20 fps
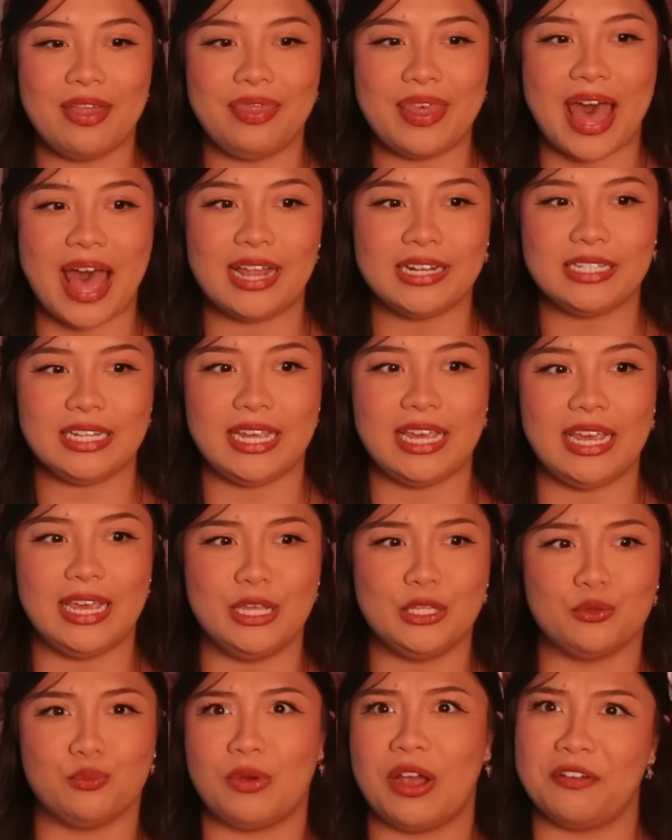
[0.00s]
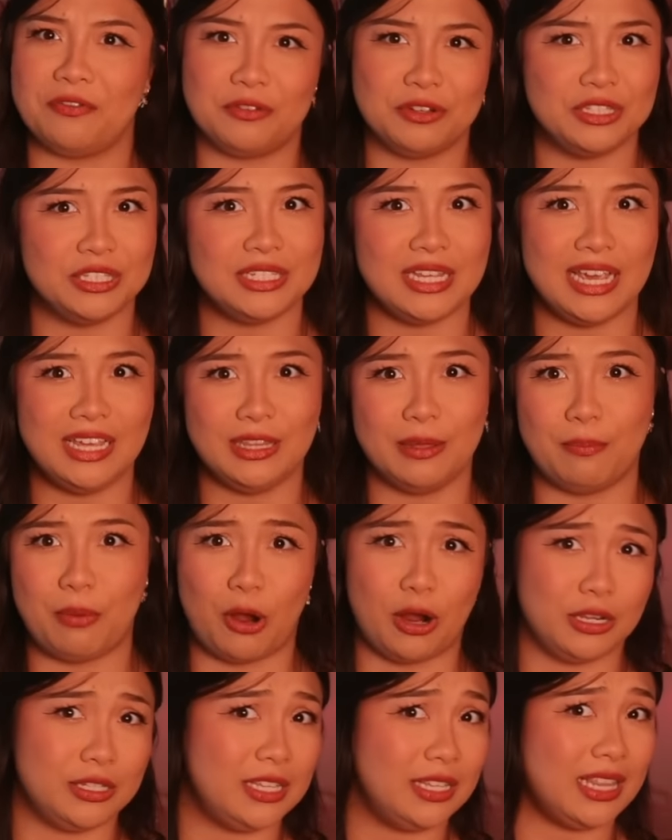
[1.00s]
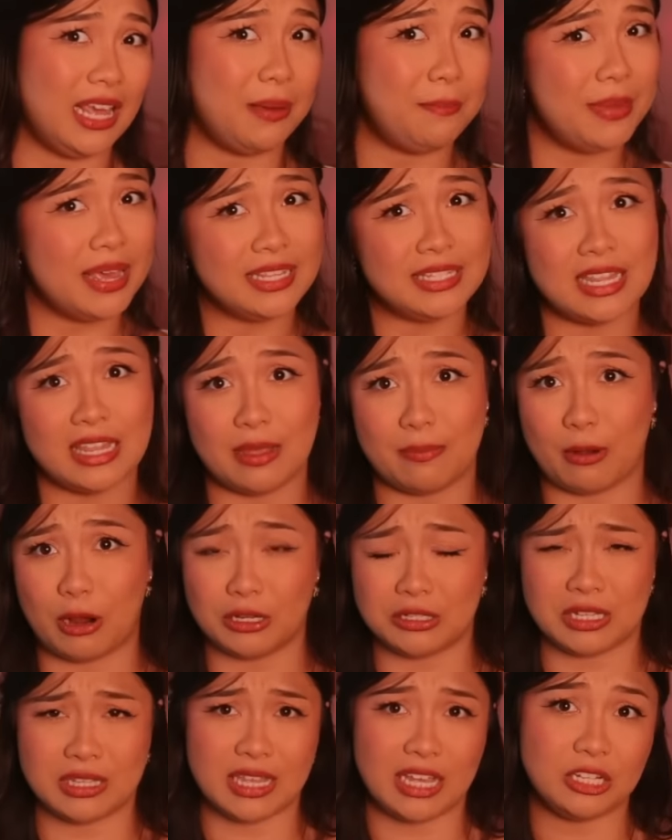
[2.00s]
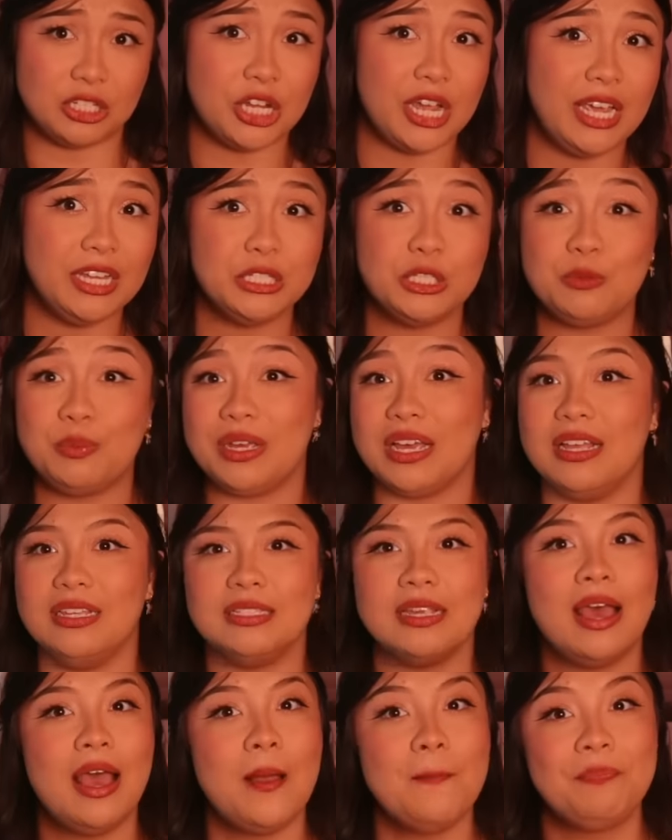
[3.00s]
that is referencing the parts that they miss and the parts that they changed, because